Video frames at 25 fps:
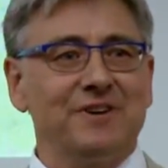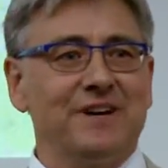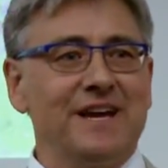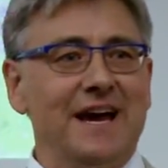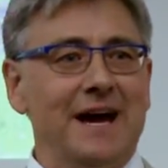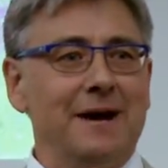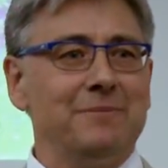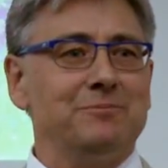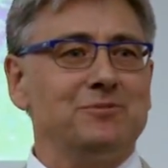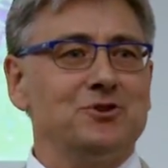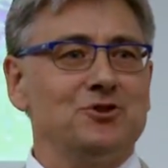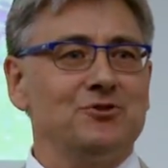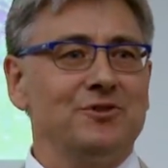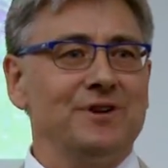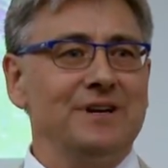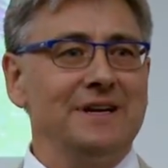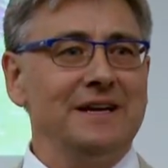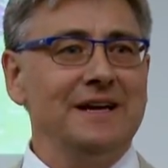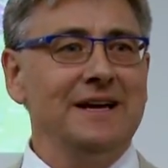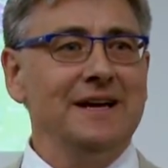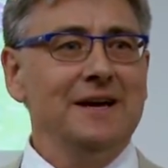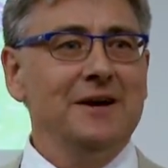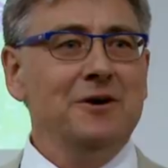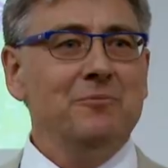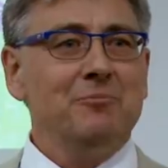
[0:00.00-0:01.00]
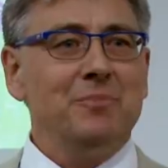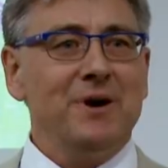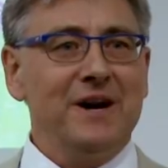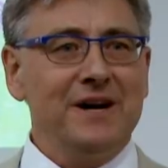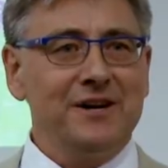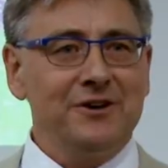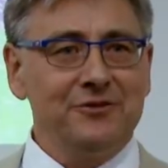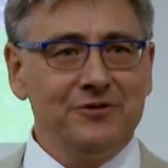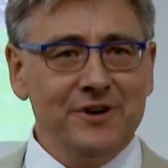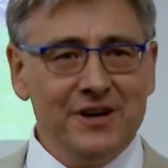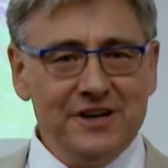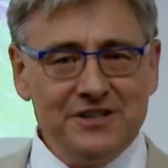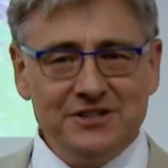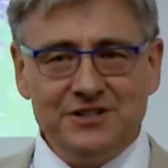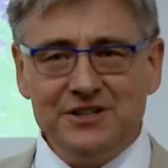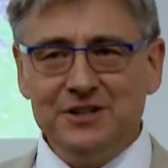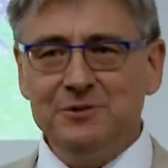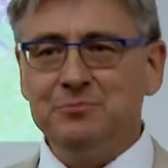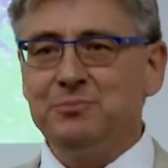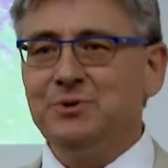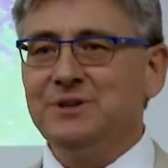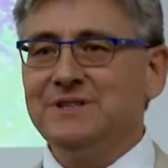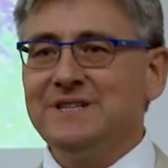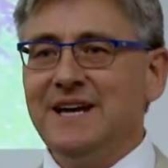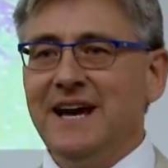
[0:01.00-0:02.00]
for capturing biodiversity
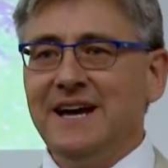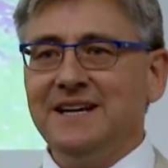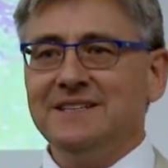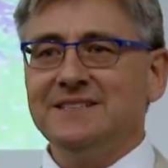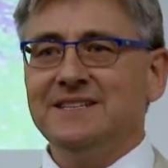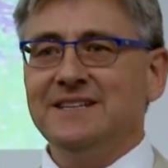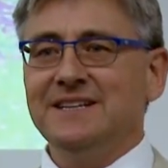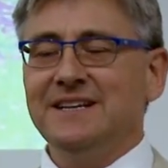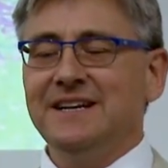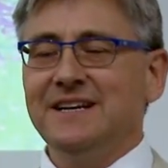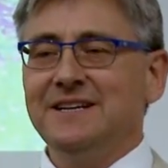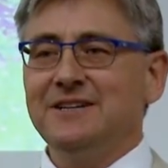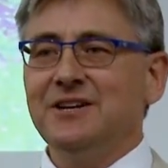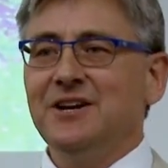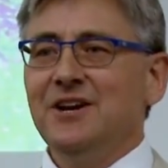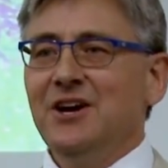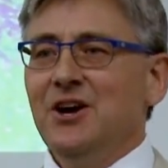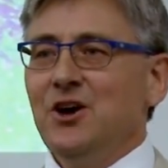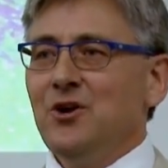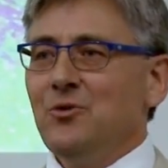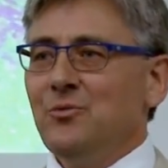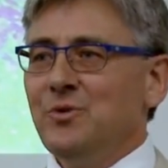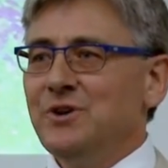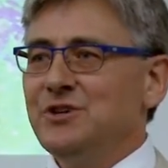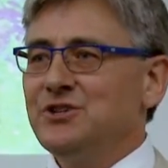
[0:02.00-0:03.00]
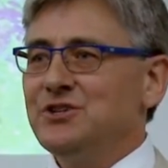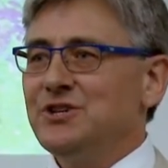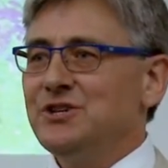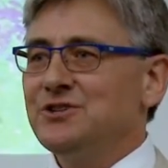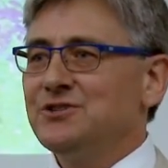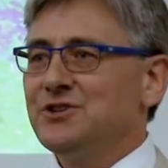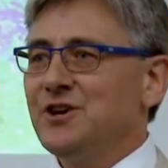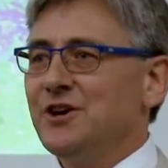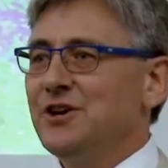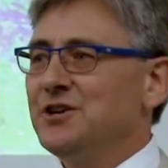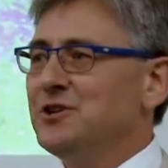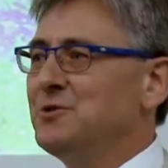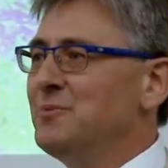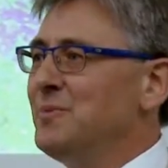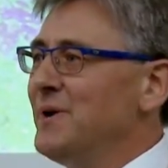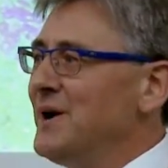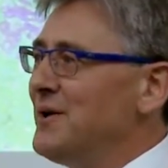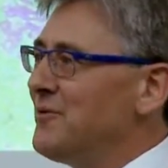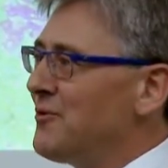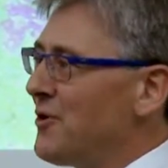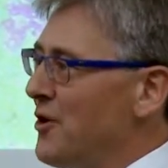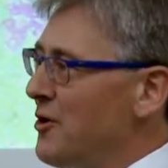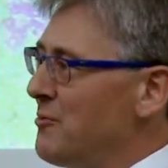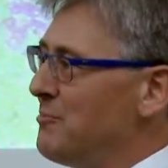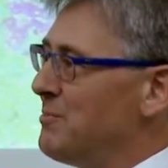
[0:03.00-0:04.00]
and protecting it, which is going to
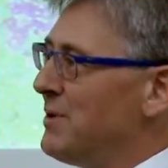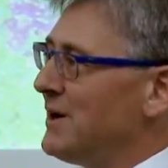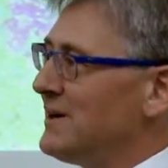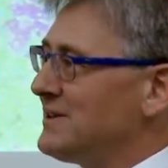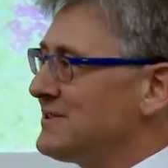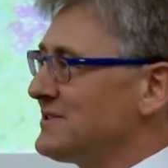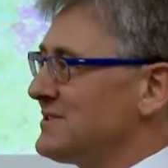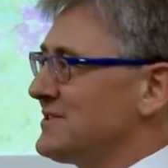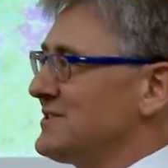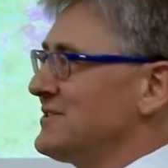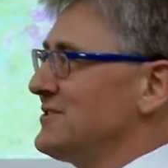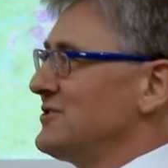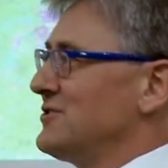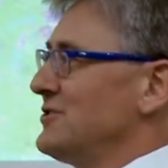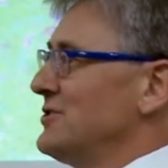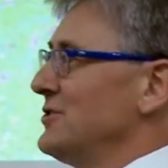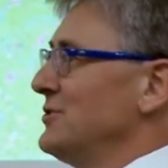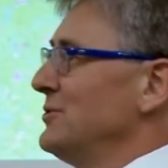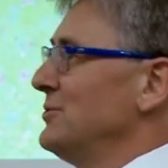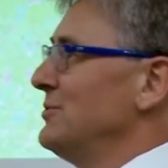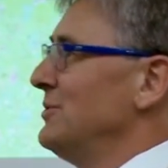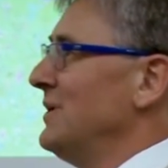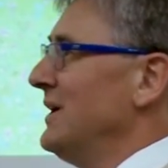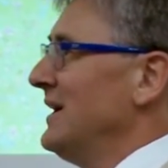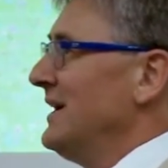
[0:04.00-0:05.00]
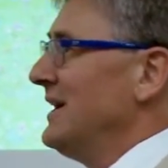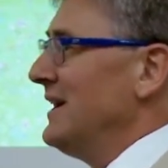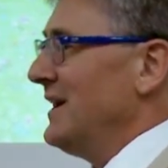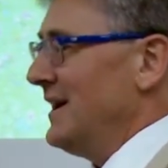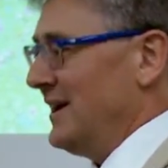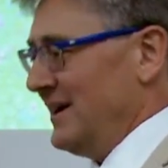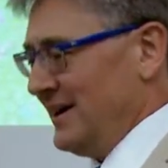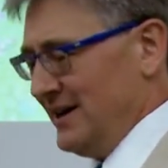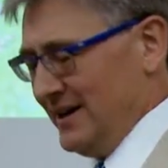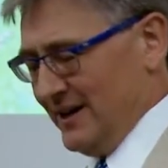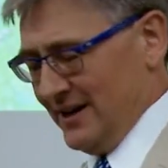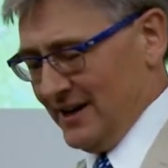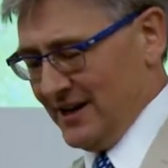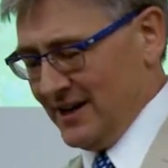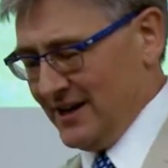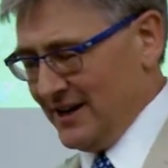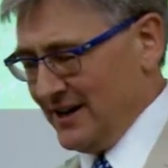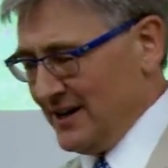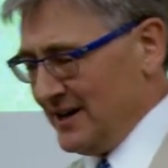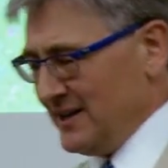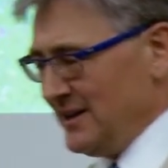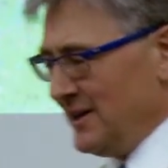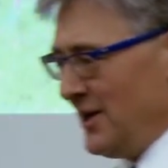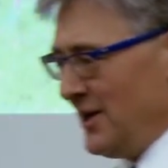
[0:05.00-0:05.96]
be robust to a